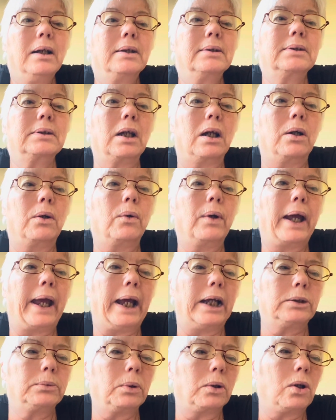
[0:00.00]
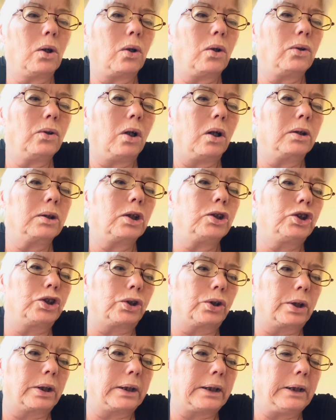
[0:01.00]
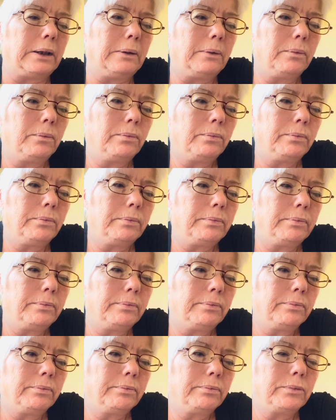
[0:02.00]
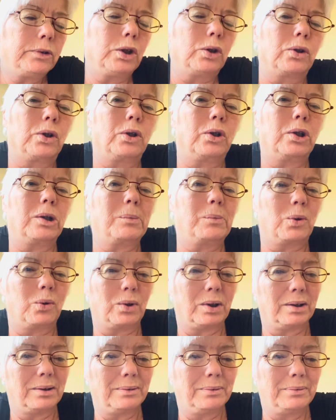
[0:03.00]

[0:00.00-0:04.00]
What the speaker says: So, as we go along the journey, you'll learn more.